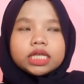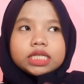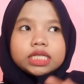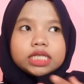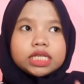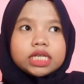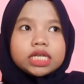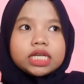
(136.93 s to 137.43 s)

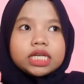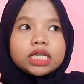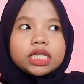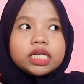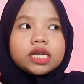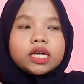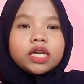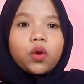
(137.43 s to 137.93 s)

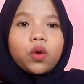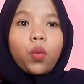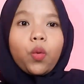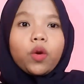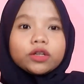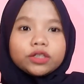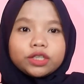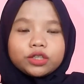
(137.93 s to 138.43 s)
She
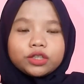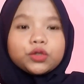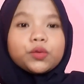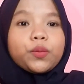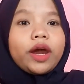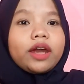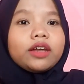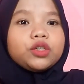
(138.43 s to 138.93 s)
wanted
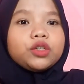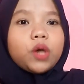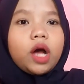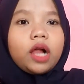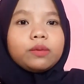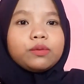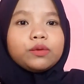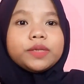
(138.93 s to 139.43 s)
to buy a new
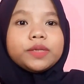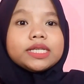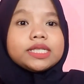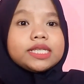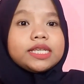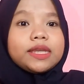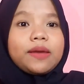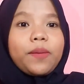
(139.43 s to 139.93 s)
album
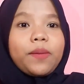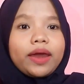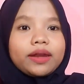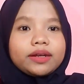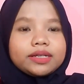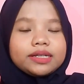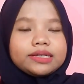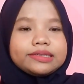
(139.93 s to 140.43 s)
is
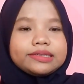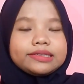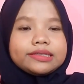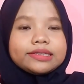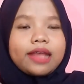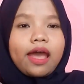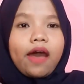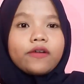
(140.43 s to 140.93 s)

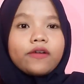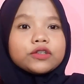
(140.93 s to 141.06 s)
independent,